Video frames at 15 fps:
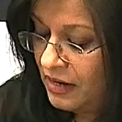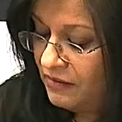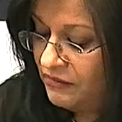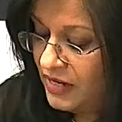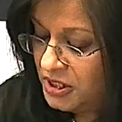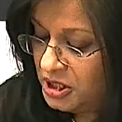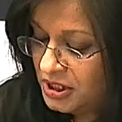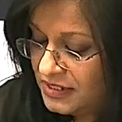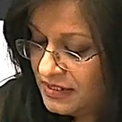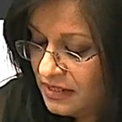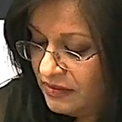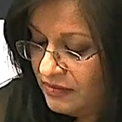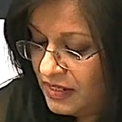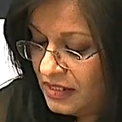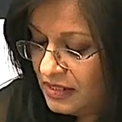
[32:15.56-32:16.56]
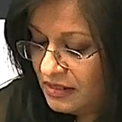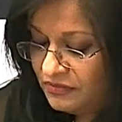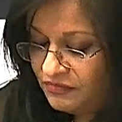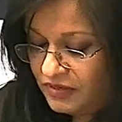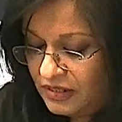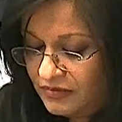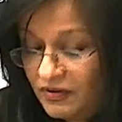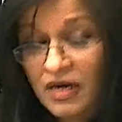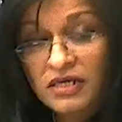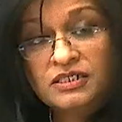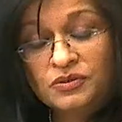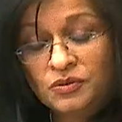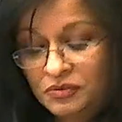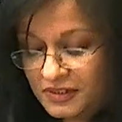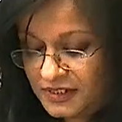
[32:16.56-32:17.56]
Rachel Sered
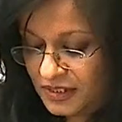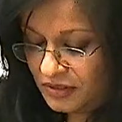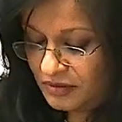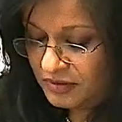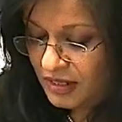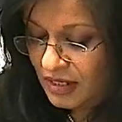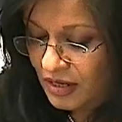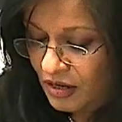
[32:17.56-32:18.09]
writes also